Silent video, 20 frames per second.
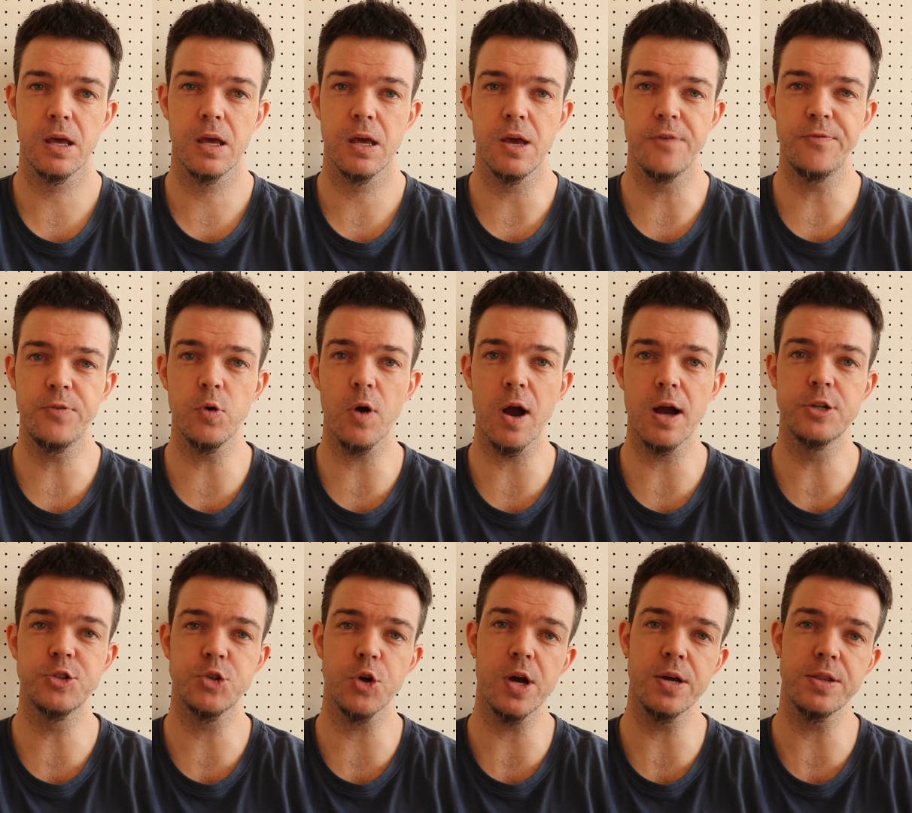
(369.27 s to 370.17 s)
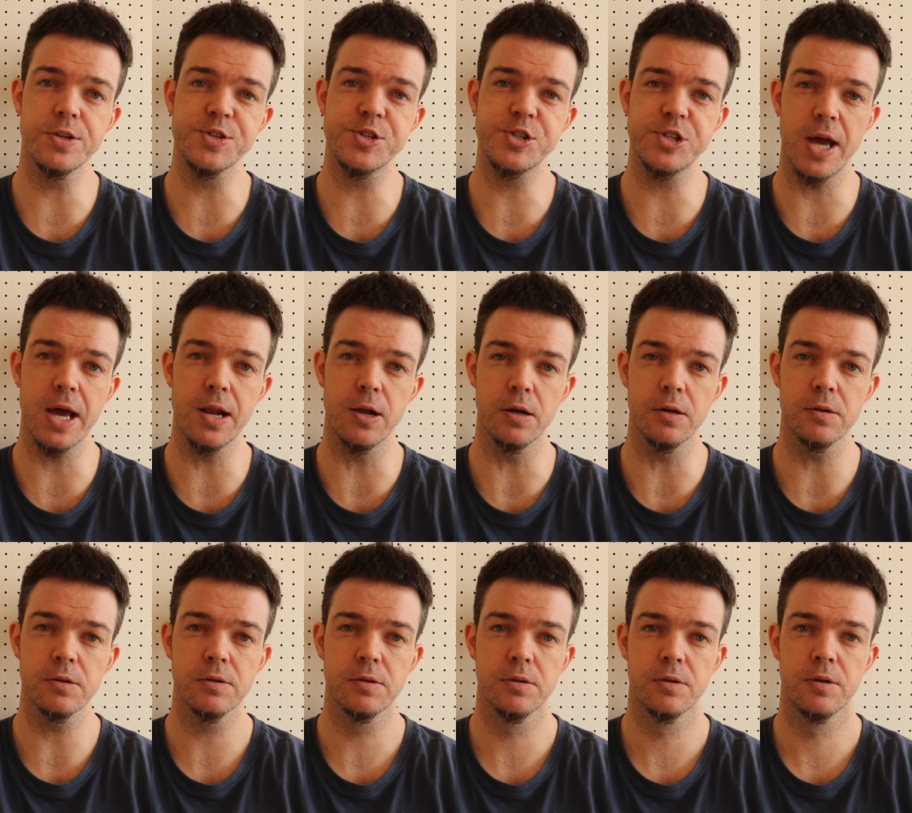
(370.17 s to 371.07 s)
If you are enjoying this
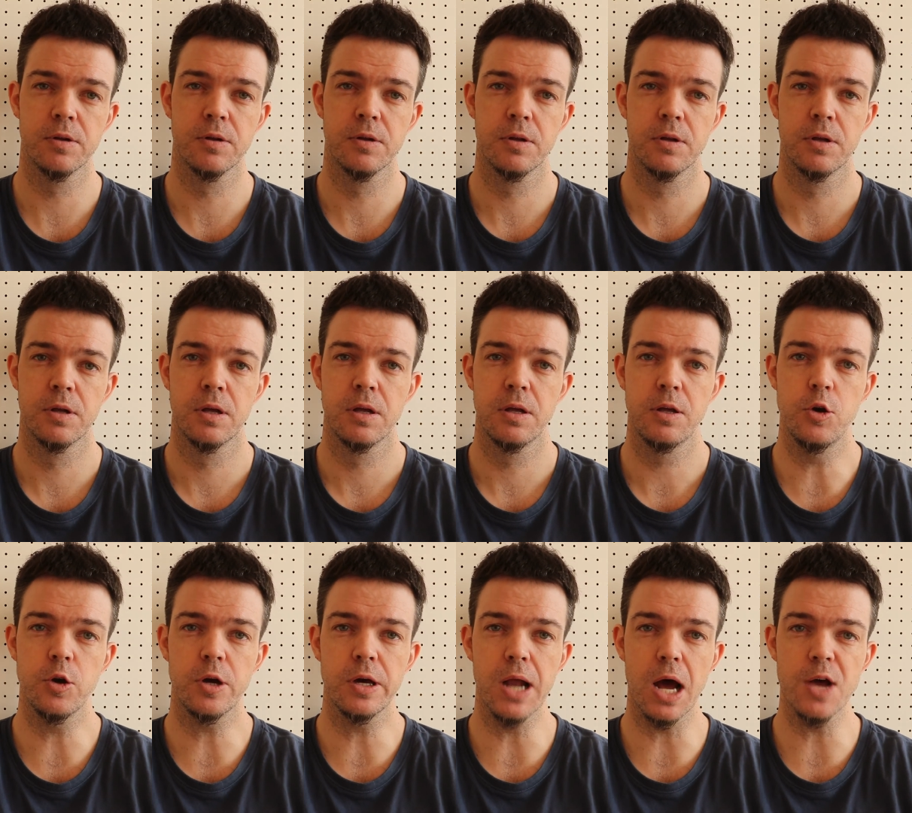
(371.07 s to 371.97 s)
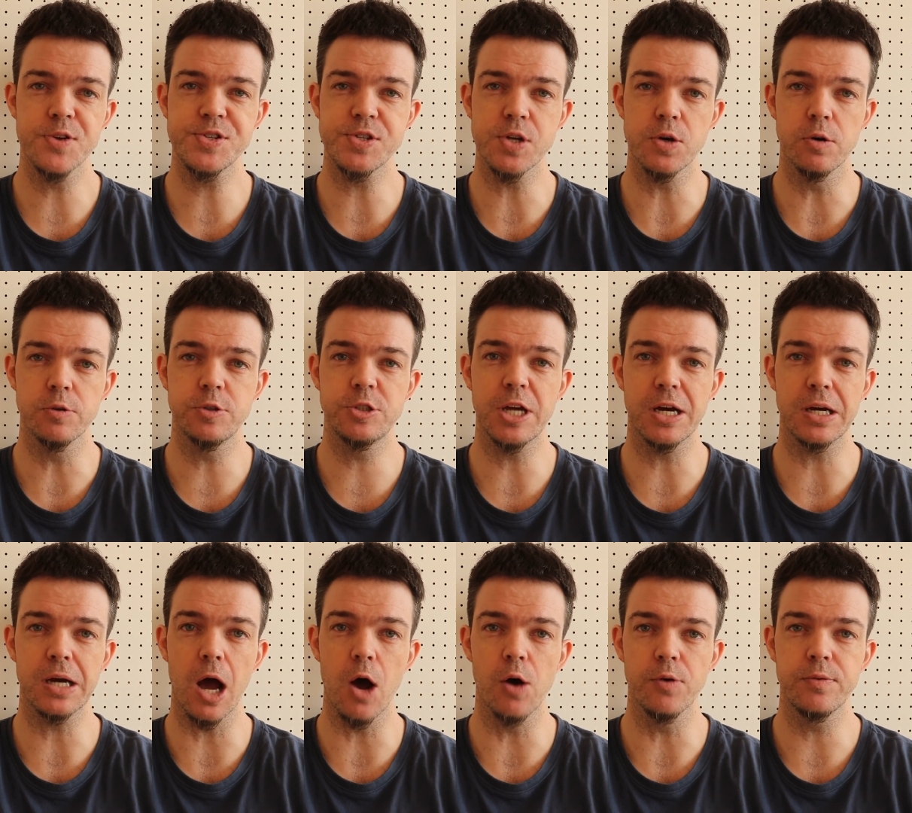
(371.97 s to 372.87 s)
channel, you can also
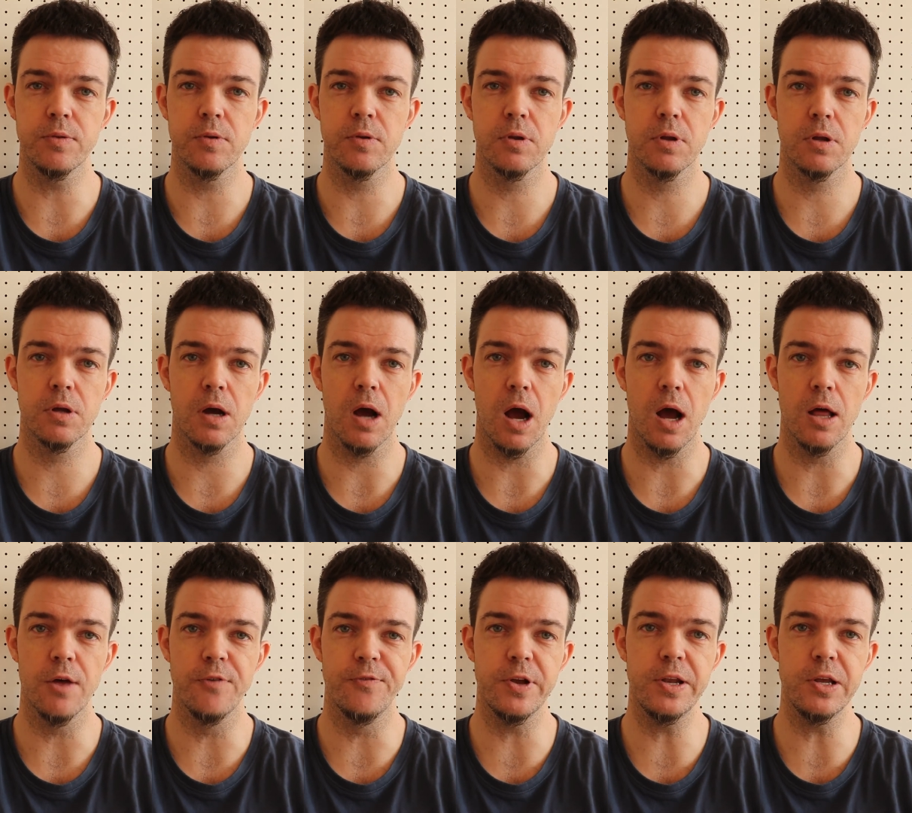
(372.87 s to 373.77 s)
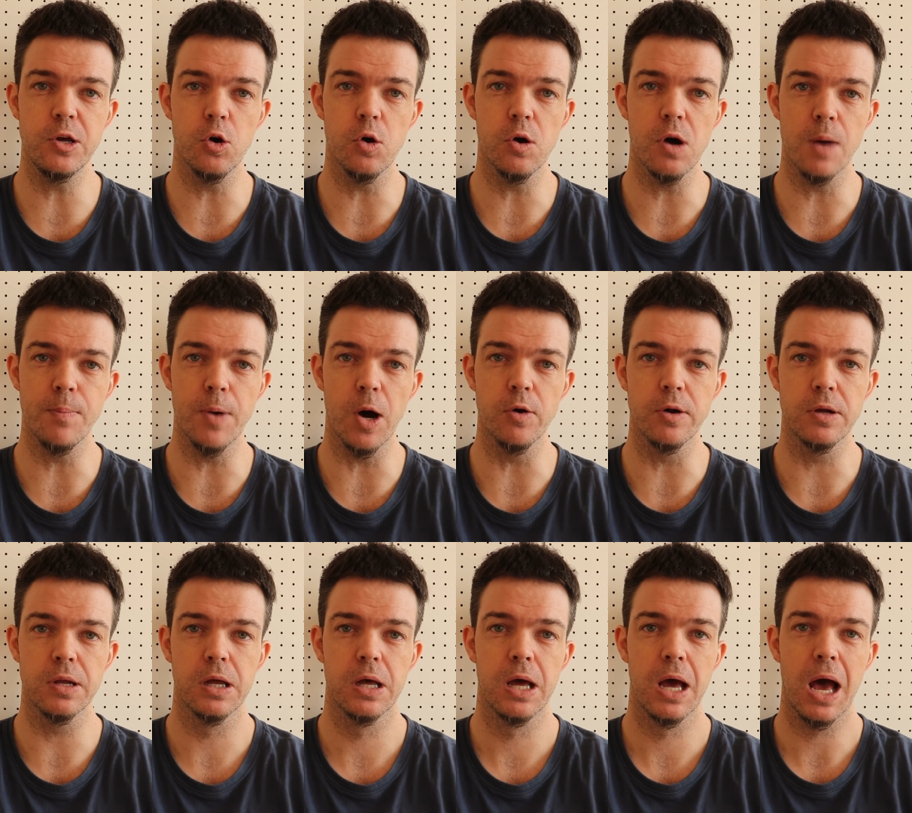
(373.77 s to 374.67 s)
check out a video
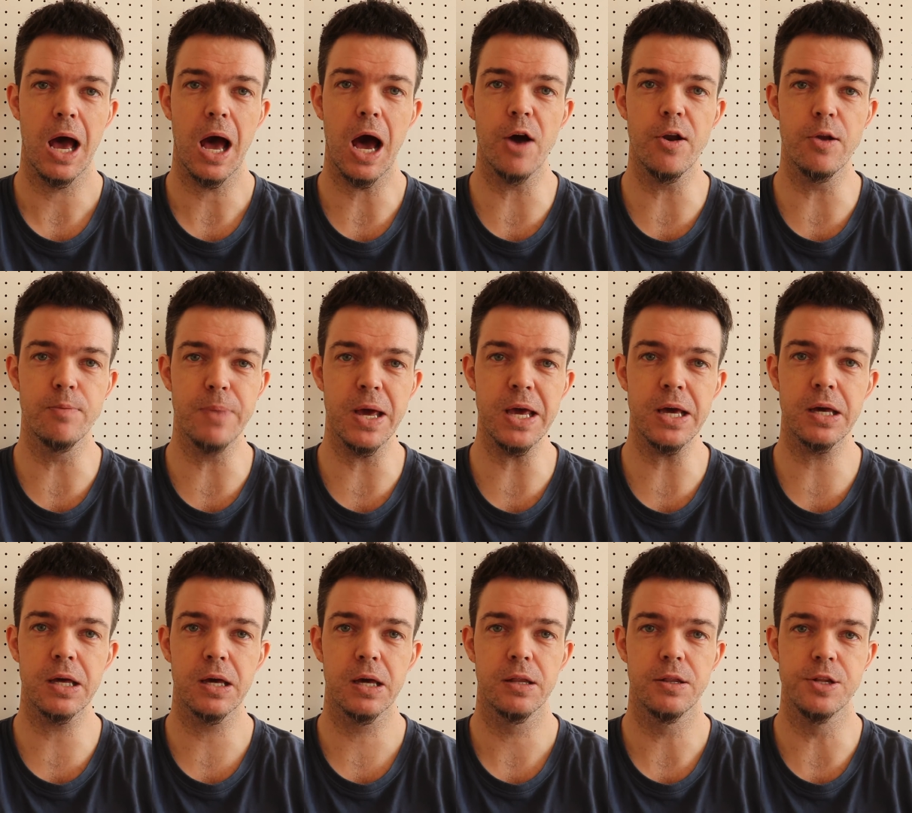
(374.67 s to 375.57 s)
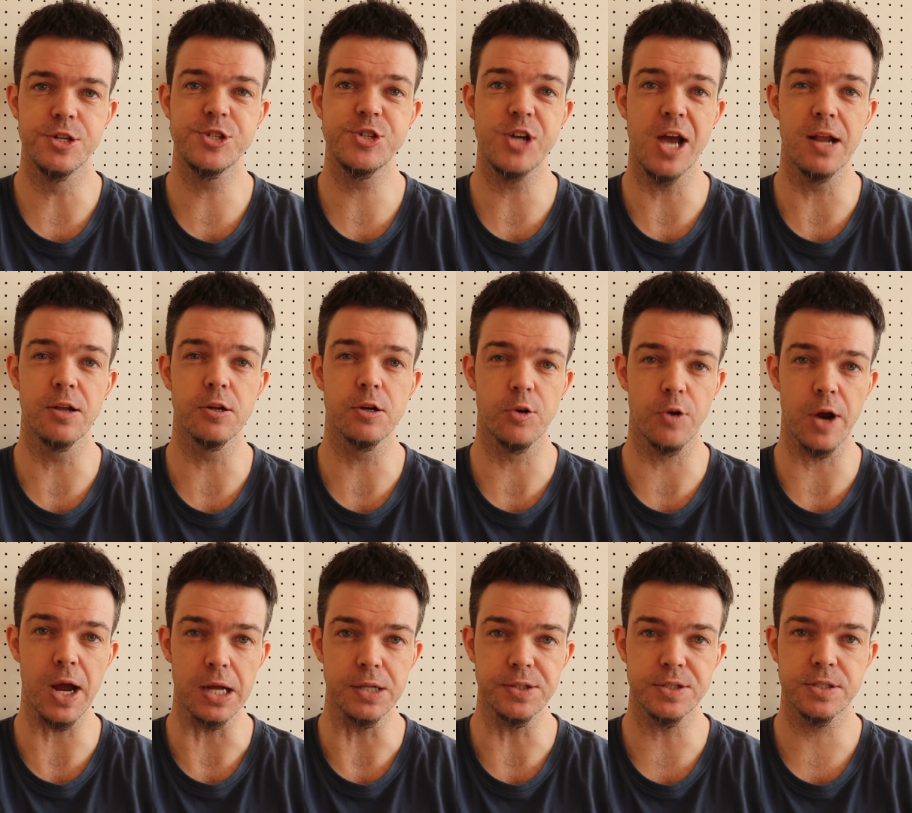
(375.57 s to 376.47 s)
about how to make this channel
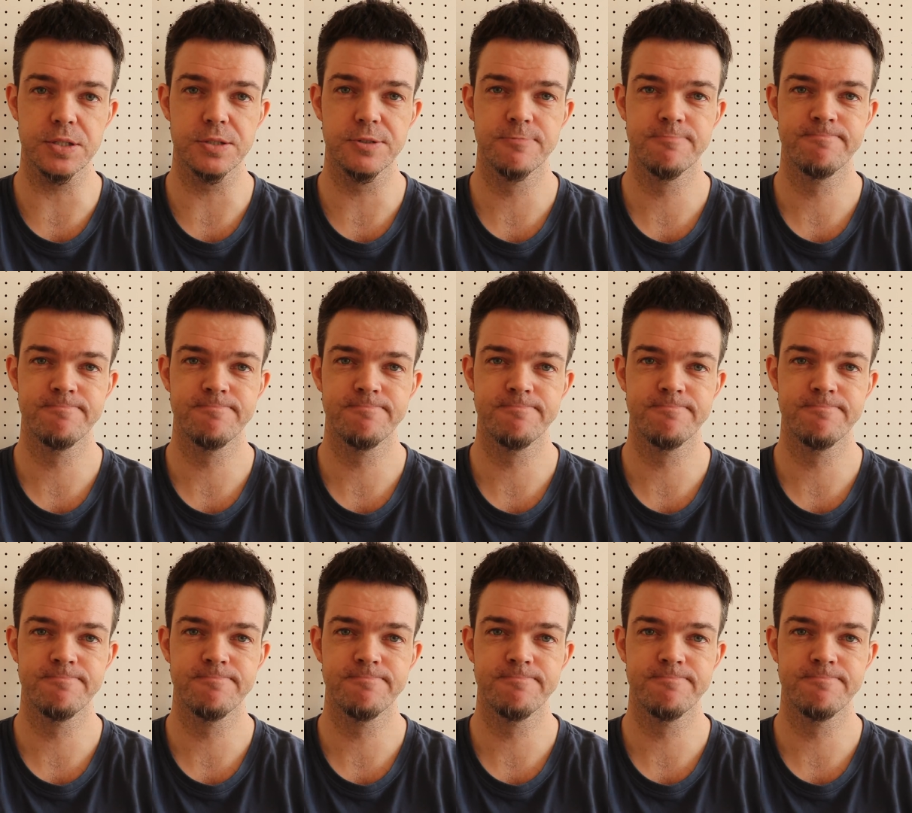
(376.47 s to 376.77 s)
great.